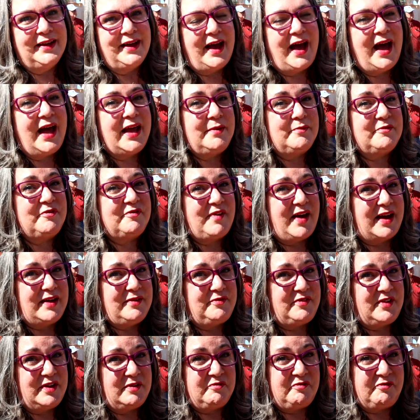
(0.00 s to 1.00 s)
I am
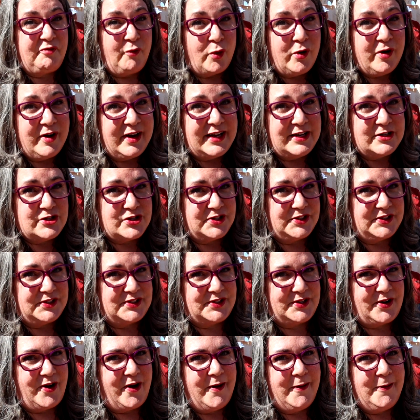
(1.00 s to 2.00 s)
5 feet 4 inches
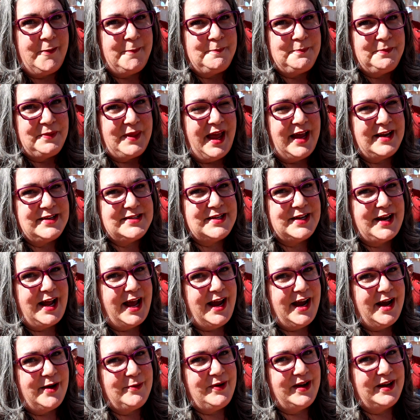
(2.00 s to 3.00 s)
tall, and
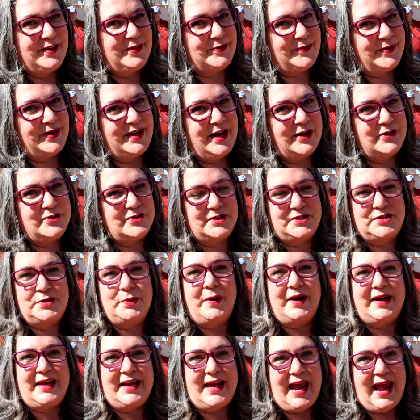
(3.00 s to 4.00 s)
today I weigh
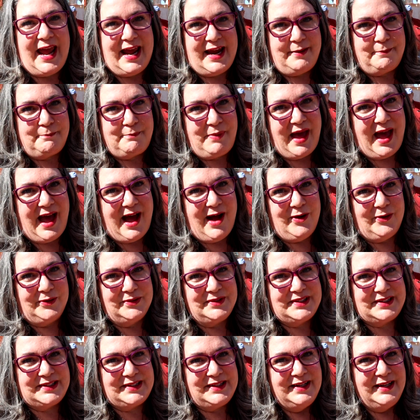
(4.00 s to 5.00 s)
328
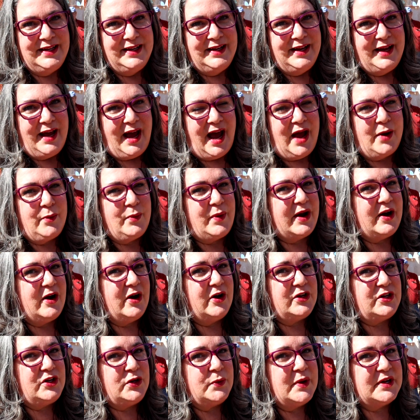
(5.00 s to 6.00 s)
pounds. I wear
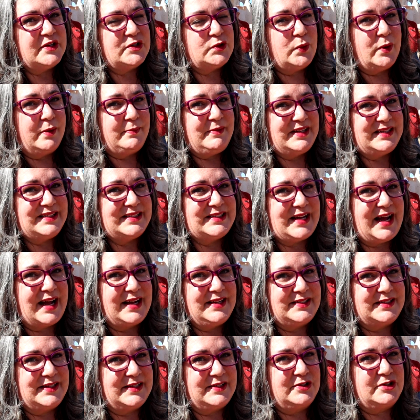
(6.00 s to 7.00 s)
US women's
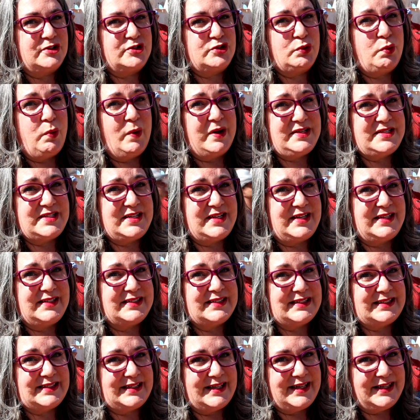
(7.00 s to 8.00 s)
sizes
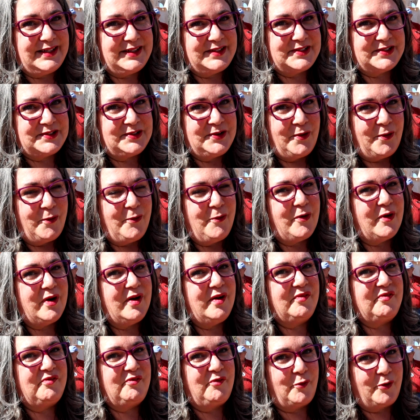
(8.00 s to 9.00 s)
26 or
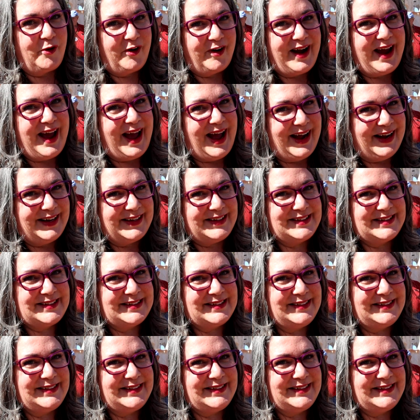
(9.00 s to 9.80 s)
a 4X.